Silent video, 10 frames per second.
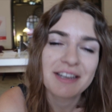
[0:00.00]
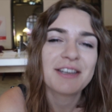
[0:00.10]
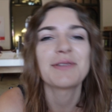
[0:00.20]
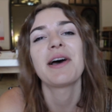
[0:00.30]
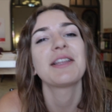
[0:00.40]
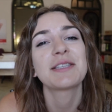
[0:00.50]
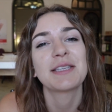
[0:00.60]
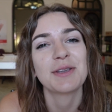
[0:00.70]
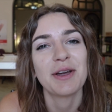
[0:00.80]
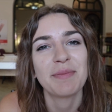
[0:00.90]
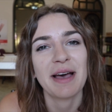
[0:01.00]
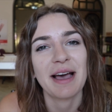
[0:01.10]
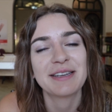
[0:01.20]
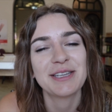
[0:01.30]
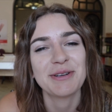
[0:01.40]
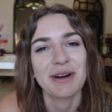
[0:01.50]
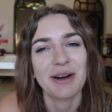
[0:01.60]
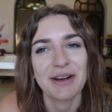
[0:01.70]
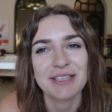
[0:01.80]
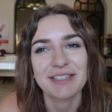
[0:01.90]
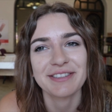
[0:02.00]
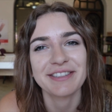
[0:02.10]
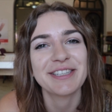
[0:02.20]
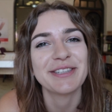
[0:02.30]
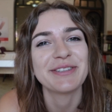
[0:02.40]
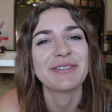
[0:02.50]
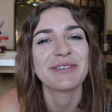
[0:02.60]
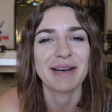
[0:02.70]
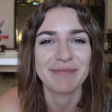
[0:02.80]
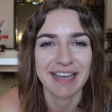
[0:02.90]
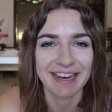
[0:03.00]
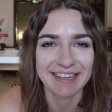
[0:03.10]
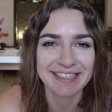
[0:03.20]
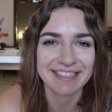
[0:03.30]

So Alex has gone back to our hostel to grab that.